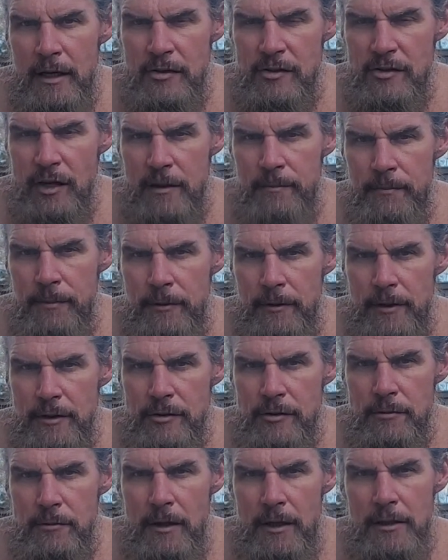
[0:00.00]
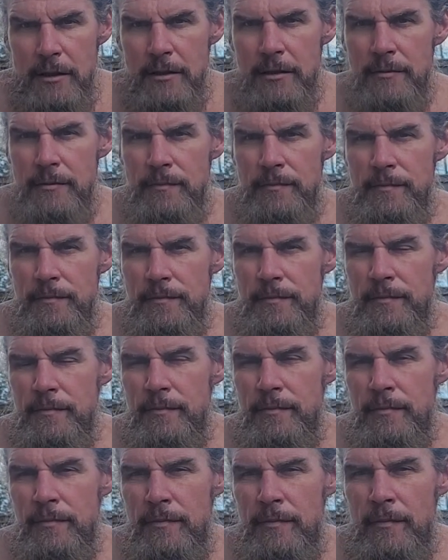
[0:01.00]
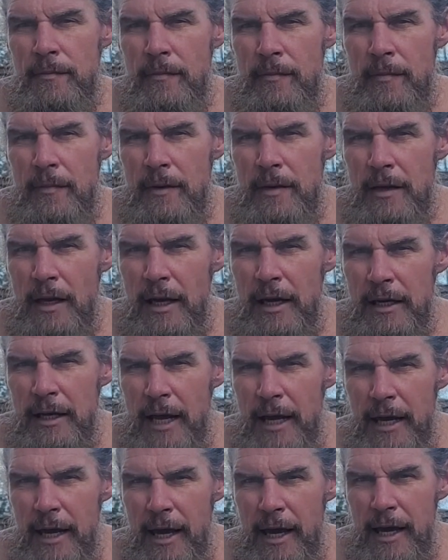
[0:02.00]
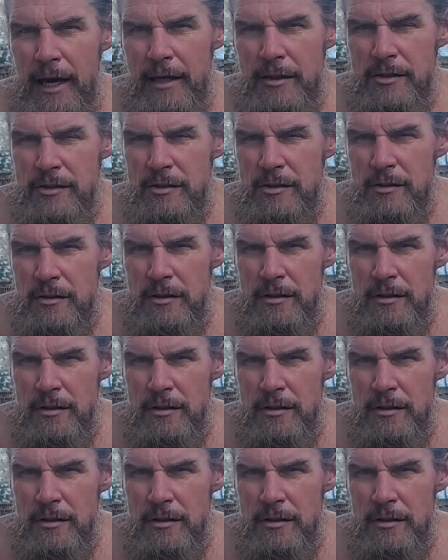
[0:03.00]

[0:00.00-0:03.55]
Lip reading: cypress one, and I asked